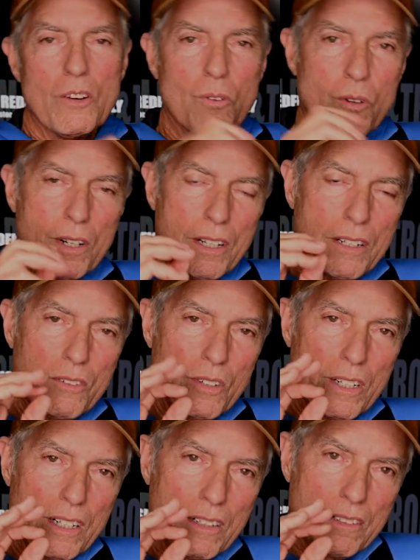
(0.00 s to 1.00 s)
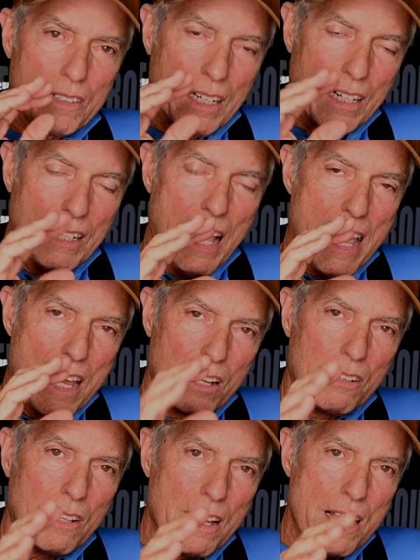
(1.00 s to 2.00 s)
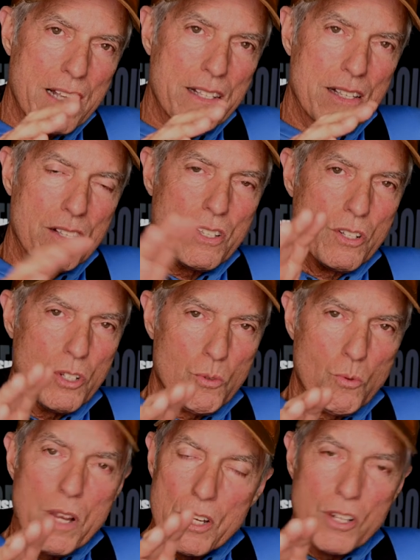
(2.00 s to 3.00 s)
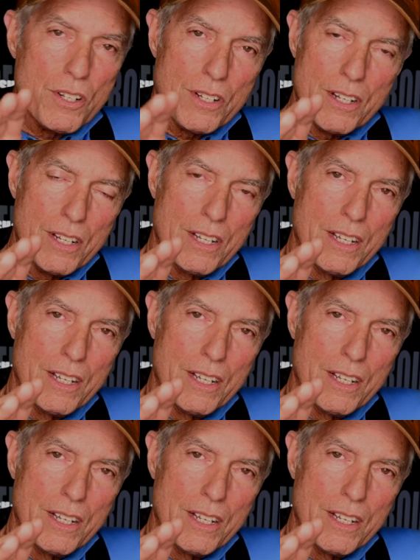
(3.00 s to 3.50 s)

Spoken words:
We're going to kind of analyze the situation.